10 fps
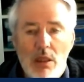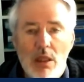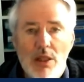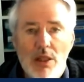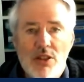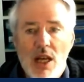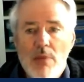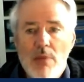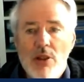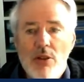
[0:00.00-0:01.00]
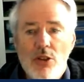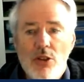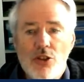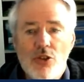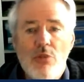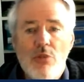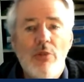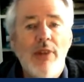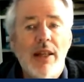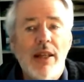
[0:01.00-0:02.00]
Simon, Stroop,
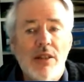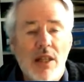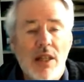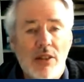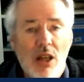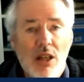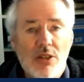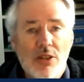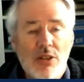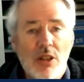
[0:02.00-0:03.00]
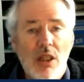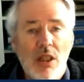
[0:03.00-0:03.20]
flanker tasks.